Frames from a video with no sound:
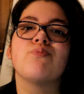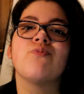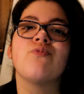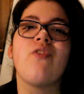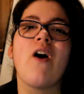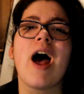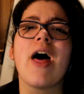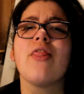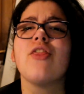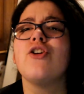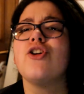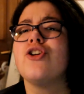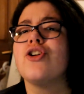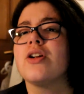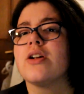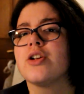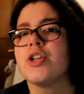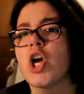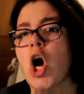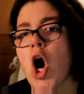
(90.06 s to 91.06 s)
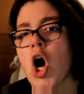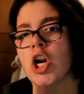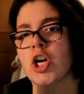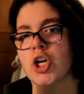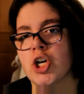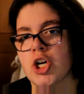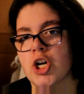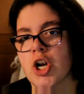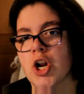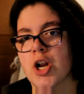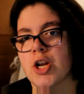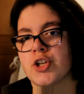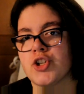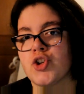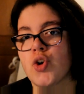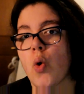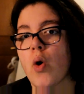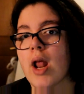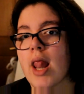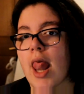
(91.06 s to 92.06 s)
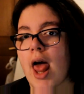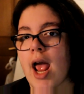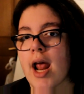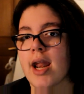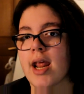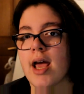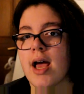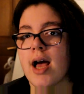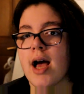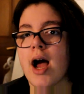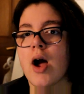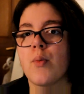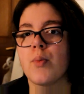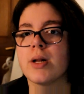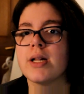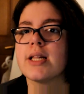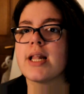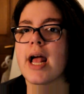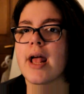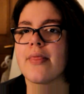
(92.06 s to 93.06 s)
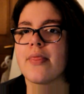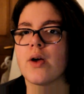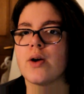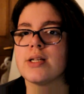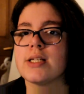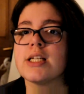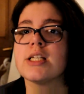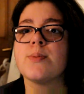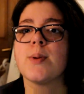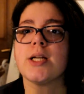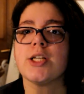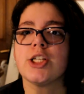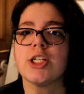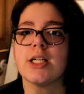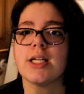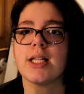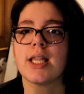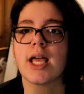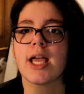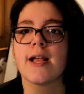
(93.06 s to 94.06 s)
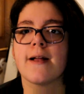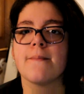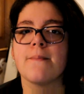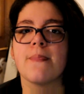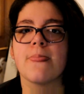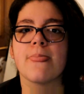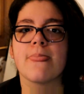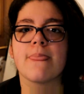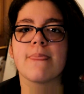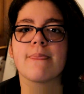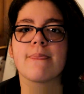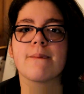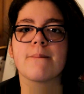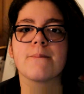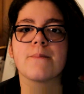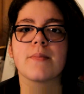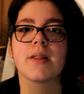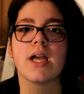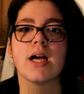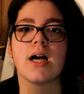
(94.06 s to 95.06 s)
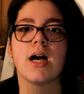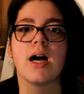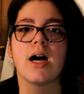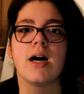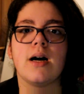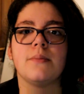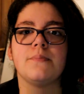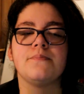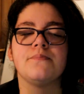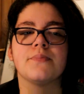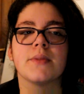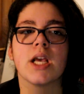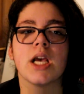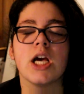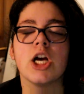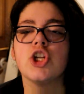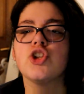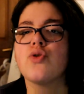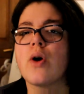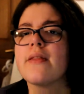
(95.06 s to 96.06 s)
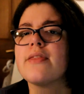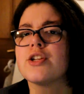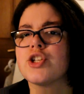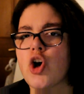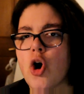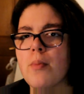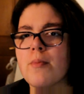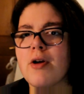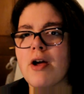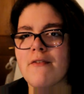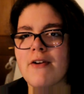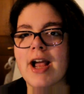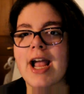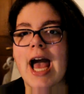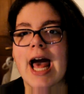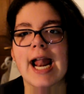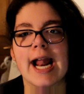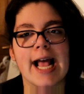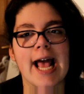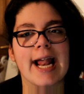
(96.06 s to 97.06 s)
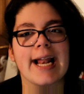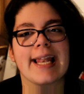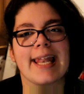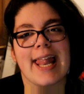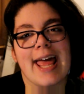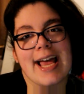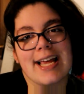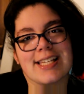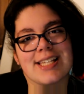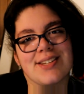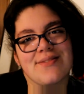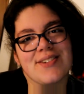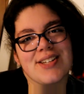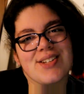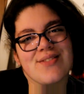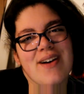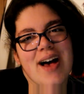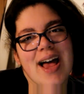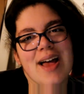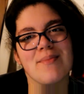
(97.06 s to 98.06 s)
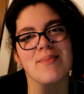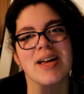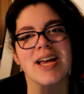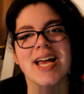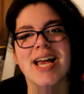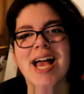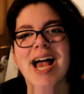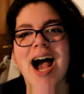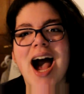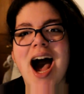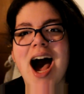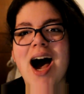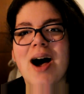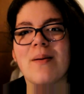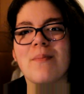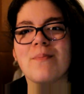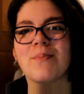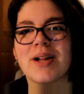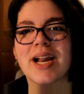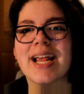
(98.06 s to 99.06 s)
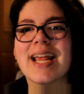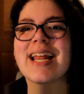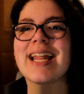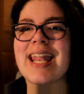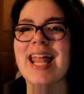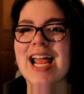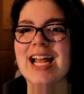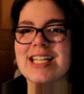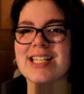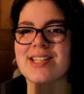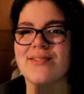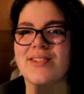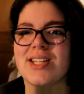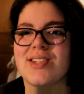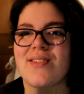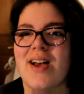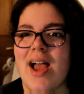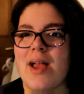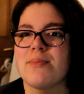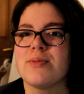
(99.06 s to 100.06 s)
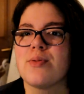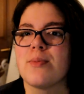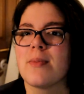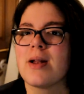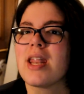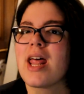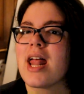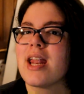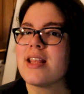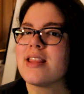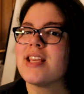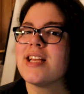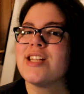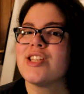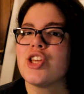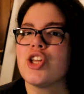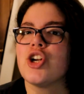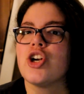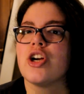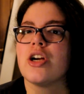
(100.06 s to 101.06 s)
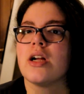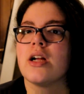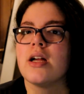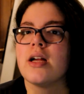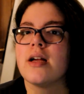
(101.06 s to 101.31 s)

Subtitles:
father-daughter storyline. I really like those. Especially, throughout this whole movie, I kind of got a Last of Us vibe. But I get Last of Us vibes from a lot of things that are